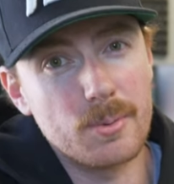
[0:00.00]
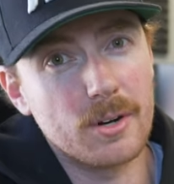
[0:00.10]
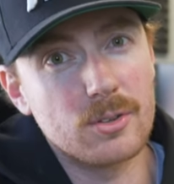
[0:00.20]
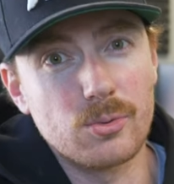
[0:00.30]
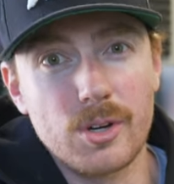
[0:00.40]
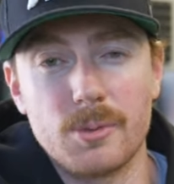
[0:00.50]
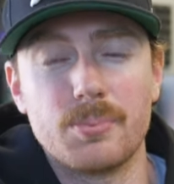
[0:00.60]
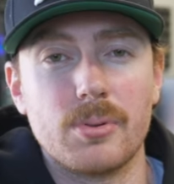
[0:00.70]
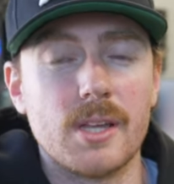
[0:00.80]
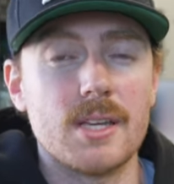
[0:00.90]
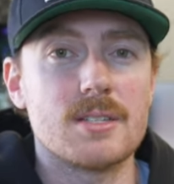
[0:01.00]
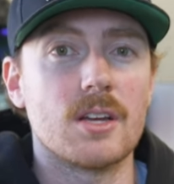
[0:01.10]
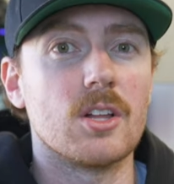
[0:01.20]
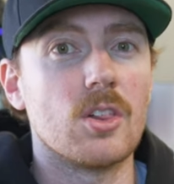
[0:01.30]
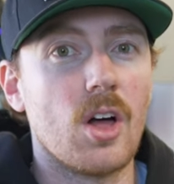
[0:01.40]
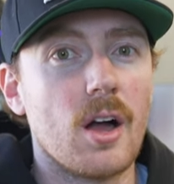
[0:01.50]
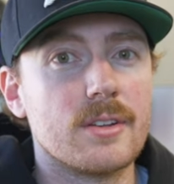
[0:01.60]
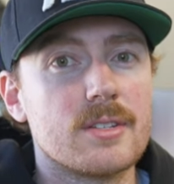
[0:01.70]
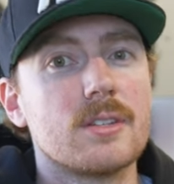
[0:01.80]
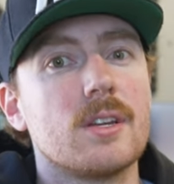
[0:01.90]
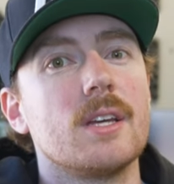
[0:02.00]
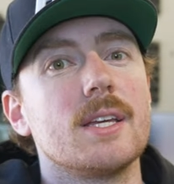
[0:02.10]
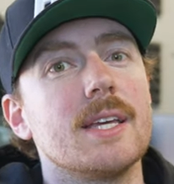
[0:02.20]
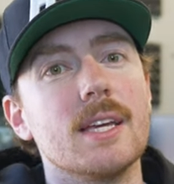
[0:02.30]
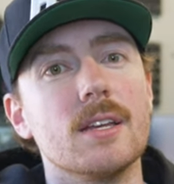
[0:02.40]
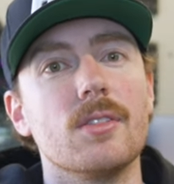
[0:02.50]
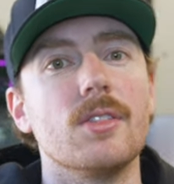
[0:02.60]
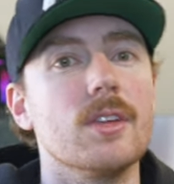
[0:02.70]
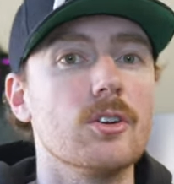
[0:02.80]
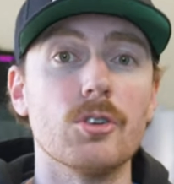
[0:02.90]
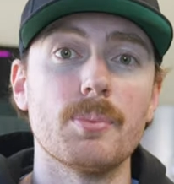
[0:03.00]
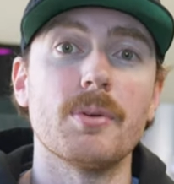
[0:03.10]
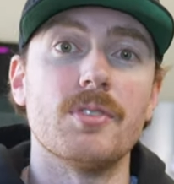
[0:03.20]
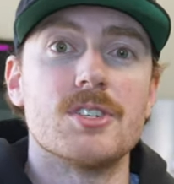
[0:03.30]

bar in the rear plays a lot in the grip of the